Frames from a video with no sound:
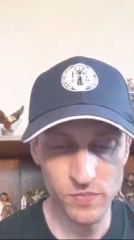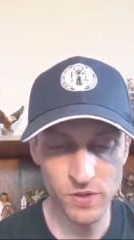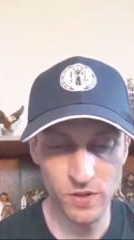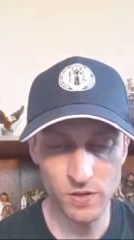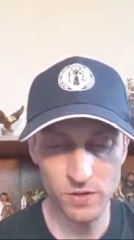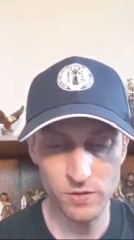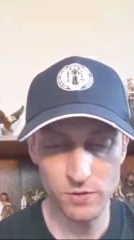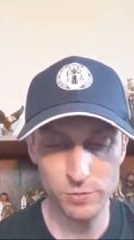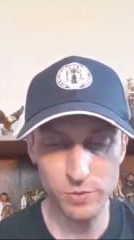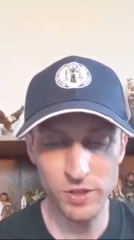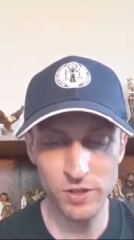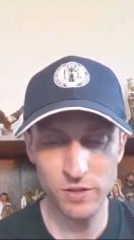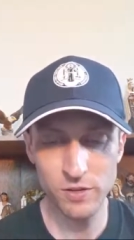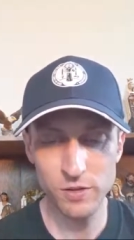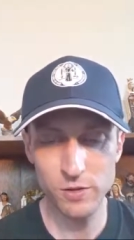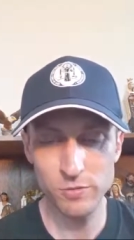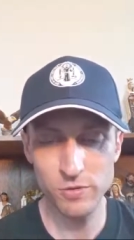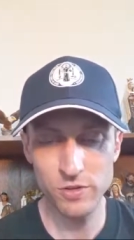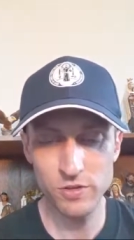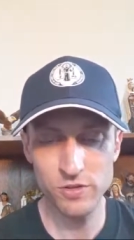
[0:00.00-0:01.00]
spending
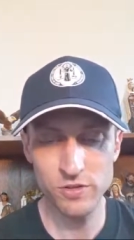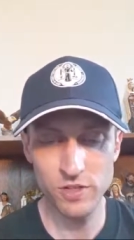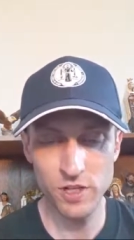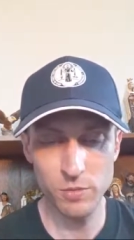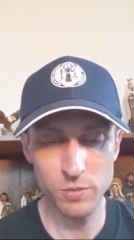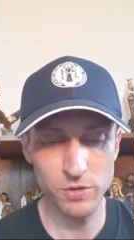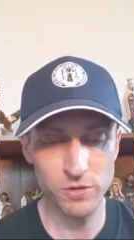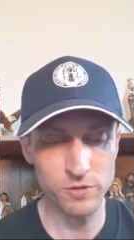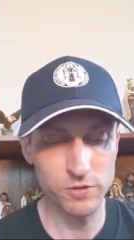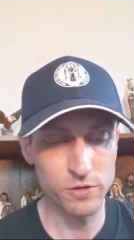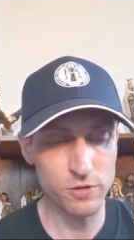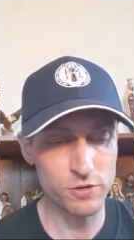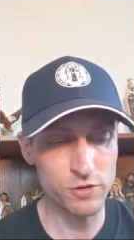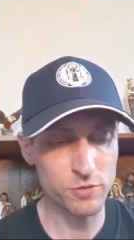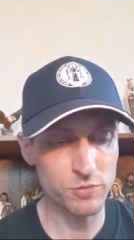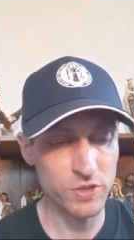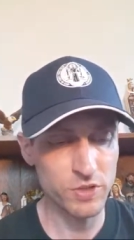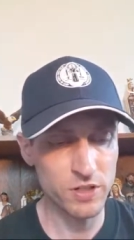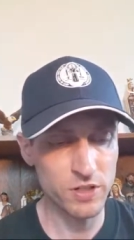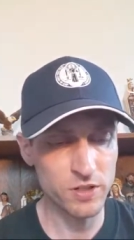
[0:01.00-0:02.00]
too much time on social
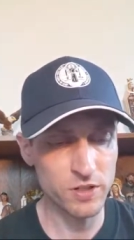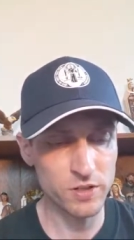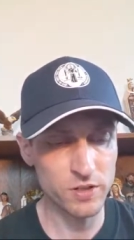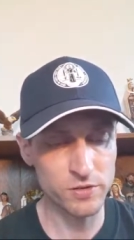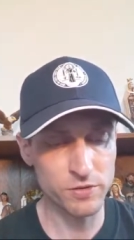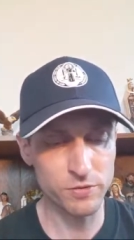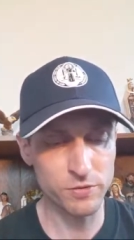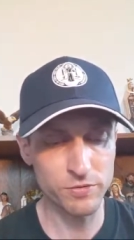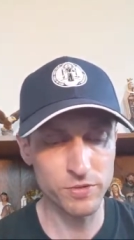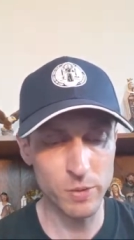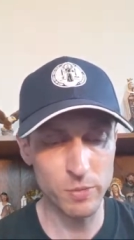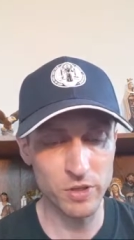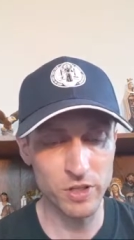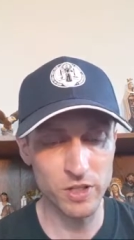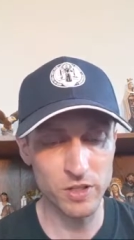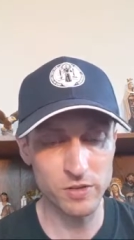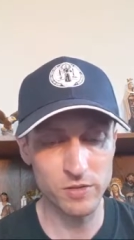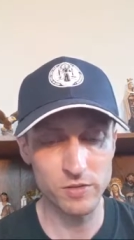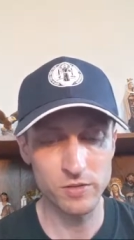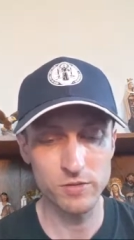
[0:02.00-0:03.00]
media is
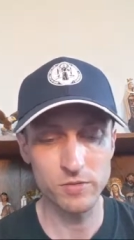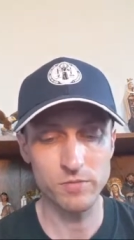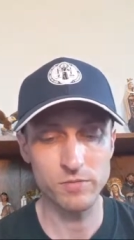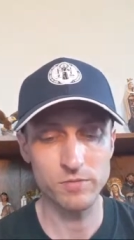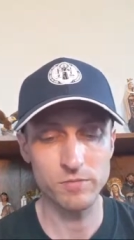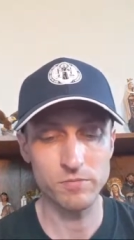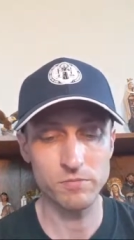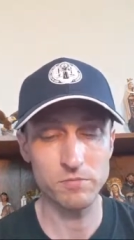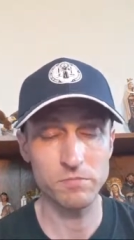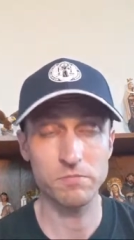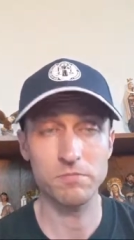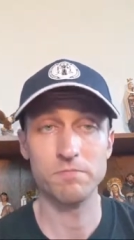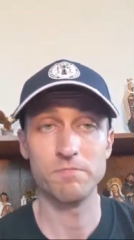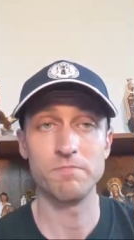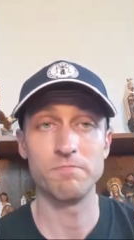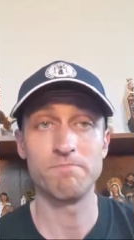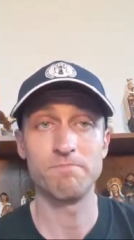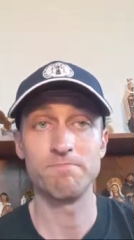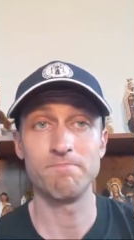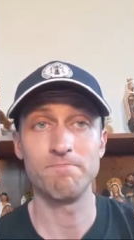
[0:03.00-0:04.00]
effeminate.
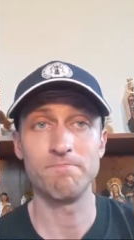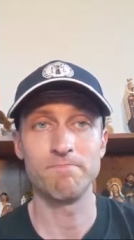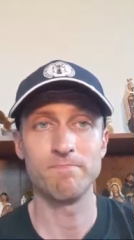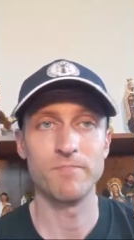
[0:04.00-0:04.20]
Hmm.